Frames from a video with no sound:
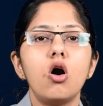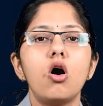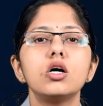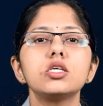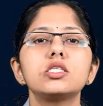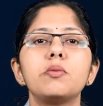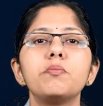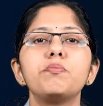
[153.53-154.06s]
or
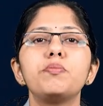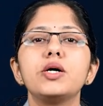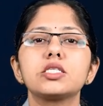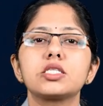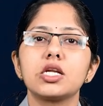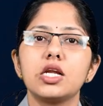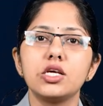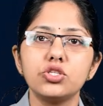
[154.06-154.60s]
some
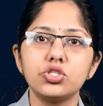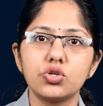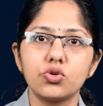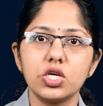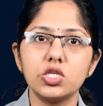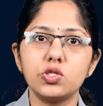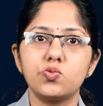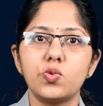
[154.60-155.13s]
personal
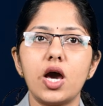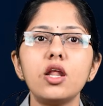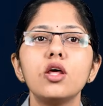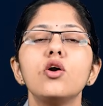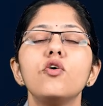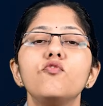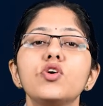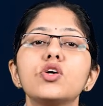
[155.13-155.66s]
injuries where
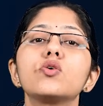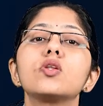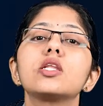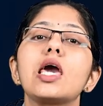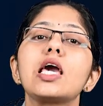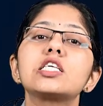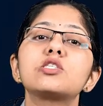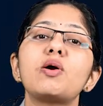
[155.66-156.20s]
we could
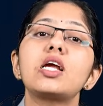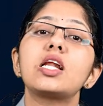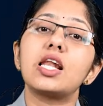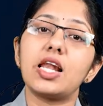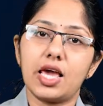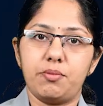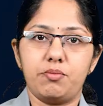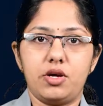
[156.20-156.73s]
expect
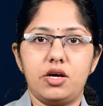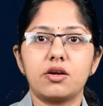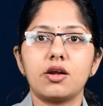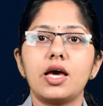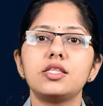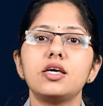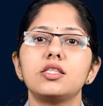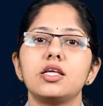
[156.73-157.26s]
claim
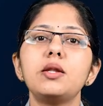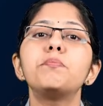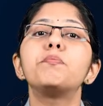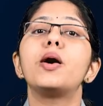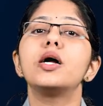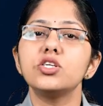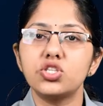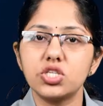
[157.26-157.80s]
rather than
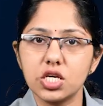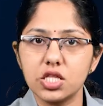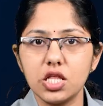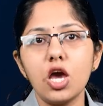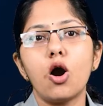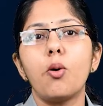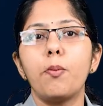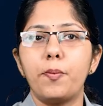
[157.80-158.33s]
punishing
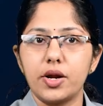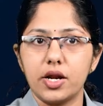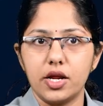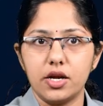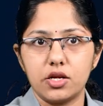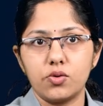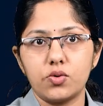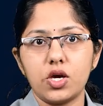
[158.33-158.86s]
the
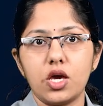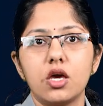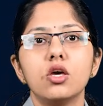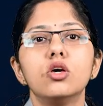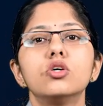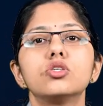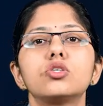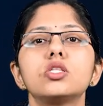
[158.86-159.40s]
opponent. Okay,
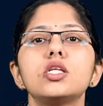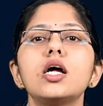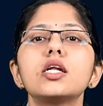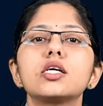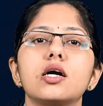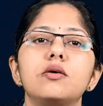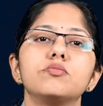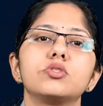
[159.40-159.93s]
so
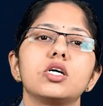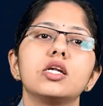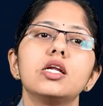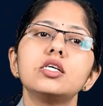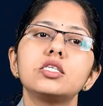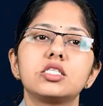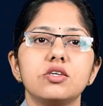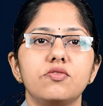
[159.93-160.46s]
that comes
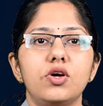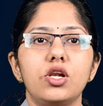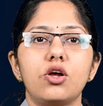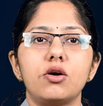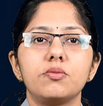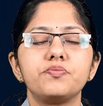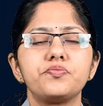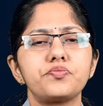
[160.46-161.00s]
under civil
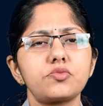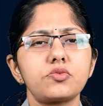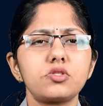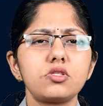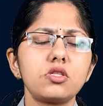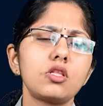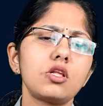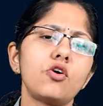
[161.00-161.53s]
law.
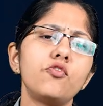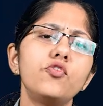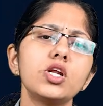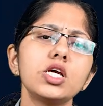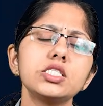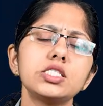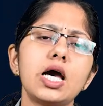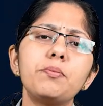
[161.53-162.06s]
For
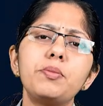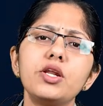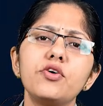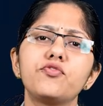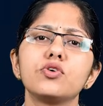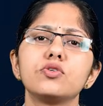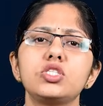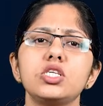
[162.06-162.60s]
example, if
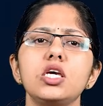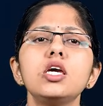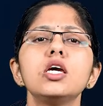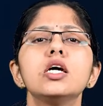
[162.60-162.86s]
you see